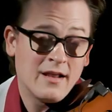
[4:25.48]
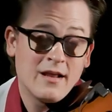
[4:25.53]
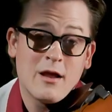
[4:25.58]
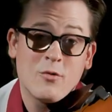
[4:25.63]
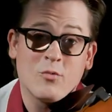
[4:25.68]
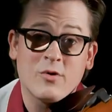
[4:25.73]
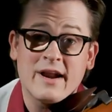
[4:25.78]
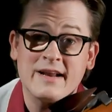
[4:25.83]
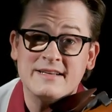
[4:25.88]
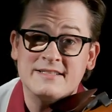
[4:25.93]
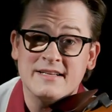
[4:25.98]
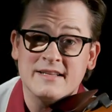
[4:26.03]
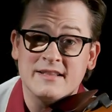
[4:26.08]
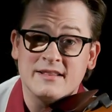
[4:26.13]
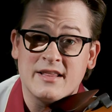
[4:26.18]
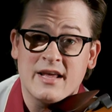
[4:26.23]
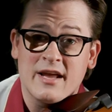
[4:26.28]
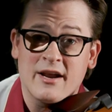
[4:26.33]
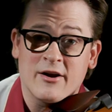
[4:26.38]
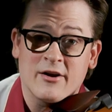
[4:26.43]
And what I did
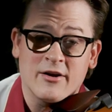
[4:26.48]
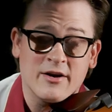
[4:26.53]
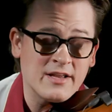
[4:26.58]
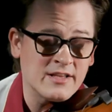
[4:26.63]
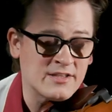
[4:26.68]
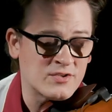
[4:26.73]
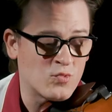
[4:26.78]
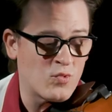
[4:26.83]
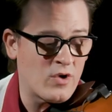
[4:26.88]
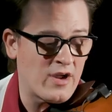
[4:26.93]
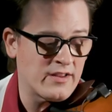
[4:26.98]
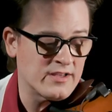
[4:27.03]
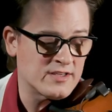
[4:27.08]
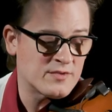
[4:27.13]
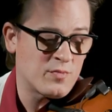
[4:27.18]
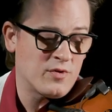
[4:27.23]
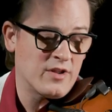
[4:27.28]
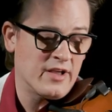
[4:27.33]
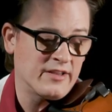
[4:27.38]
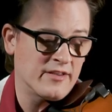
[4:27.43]
there, as well as
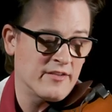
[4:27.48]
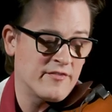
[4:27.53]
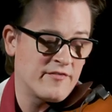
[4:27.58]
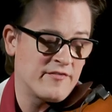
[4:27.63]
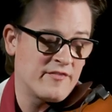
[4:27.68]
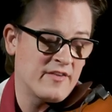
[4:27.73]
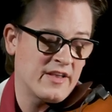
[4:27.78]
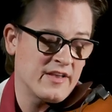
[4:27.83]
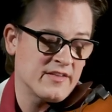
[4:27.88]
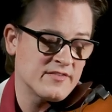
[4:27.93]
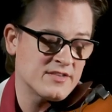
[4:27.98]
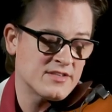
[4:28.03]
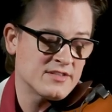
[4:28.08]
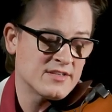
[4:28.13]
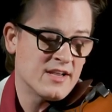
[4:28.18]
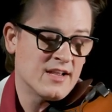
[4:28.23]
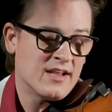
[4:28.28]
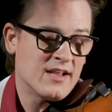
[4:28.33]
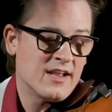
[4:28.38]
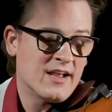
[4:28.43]
playing the fifths,
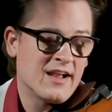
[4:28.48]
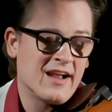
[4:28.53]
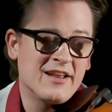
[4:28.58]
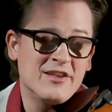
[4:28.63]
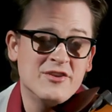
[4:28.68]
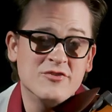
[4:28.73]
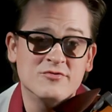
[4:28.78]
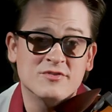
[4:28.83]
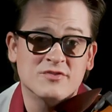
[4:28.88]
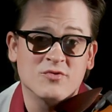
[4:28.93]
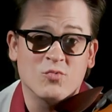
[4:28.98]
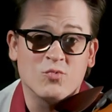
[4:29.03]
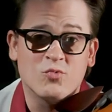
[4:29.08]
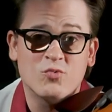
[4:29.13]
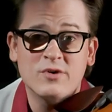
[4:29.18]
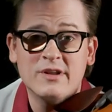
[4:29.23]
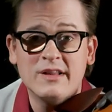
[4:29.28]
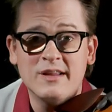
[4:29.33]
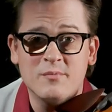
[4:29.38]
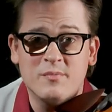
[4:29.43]
I used a
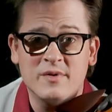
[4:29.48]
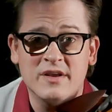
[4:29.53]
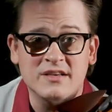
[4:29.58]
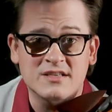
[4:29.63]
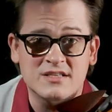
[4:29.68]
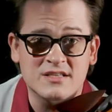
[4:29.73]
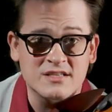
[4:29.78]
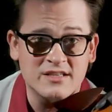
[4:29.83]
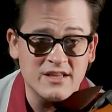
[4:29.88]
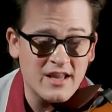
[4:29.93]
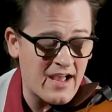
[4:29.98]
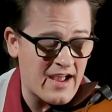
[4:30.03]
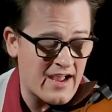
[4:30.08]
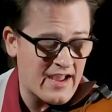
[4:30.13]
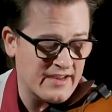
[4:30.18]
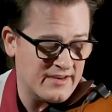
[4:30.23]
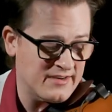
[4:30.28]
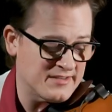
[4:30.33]
really big slide.